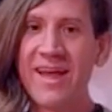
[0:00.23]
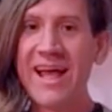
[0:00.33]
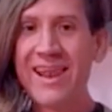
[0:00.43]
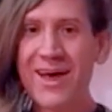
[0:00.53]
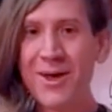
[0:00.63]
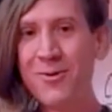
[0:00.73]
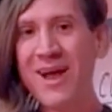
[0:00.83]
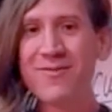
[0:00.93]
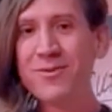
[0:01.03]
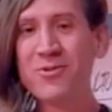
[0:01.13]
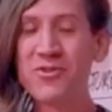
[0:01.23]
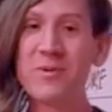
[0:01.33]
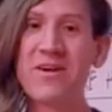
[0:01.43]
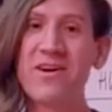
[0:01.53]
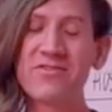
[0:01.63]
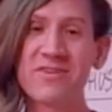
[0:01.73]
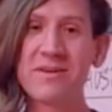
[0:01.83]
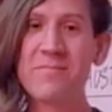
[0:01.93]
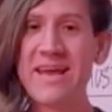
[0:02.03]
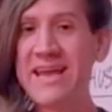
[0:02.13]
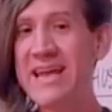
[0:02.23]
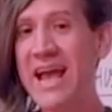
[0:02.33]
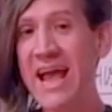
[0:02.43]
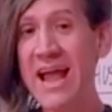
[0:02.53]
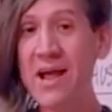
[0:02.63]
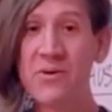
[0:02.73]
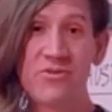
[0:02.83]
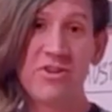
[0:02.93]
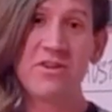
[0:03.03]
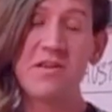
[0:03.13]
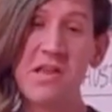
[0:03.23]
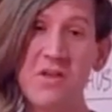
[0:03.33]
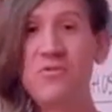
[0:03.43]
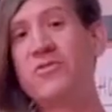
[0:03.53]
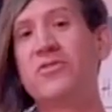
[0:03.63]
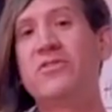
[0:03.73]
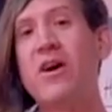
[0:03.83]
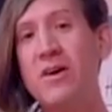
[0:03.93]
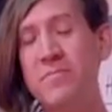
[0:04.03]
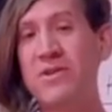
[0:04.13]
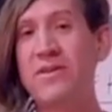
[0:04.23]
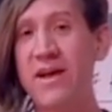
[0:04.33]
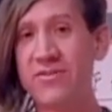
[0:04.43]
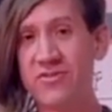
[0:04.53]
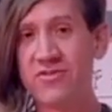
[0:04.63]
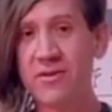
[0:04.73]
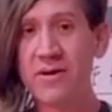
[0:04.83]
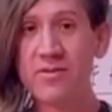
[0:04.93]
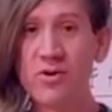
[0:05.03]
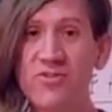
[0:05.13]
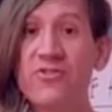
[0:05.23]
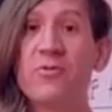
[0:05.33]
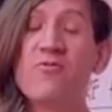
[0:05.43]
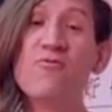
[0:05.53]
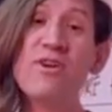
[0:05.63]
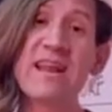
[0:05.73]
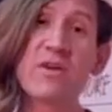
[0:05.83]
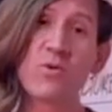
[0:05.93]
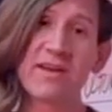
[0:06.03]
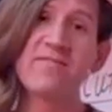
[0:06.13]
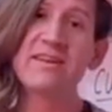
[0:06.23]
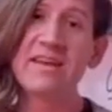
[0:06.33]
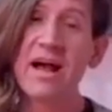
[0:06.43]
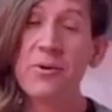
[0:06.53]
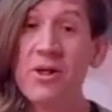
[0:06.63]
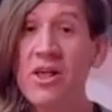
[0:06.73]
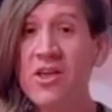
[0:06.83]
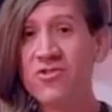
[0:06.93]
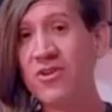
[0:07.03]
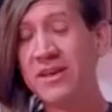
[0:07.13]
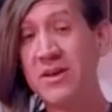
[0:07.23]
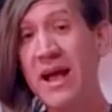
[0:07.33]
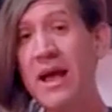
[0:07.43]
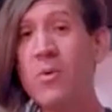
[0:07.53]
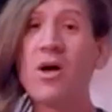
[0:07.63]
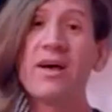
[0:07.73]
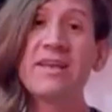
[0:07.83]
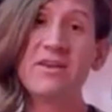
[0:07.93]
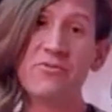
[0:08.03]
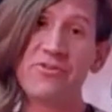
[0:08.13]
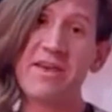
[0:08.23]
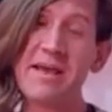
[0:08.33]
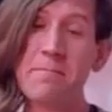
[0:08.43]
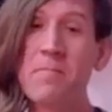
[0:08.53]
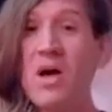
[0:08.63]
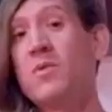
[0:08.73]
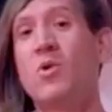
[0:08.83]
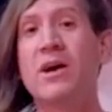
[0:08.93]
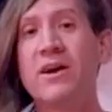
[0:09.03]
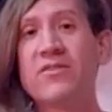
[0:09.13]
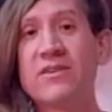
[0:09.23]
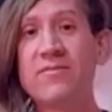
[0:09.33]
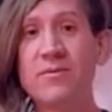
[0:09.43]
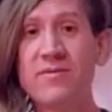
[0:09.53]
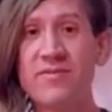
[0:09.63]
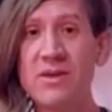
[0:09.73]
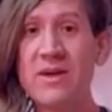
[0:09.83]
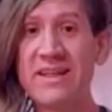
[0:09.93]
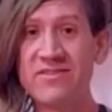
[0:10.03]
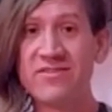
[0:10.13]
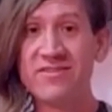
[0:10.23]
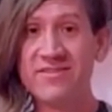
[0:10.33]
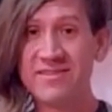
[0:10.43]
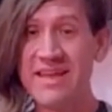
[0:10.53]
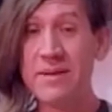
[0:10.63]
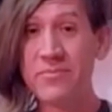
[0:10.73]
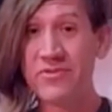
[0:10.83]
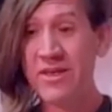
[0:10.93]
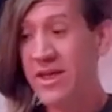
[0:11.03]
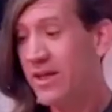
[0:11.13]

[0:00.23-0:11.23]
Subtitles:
Hello, everyone's been asking me, how do you use the diamond dust? So I thought I'd just do a really quick video showing you how I use it in my work to give you a few hints and tips.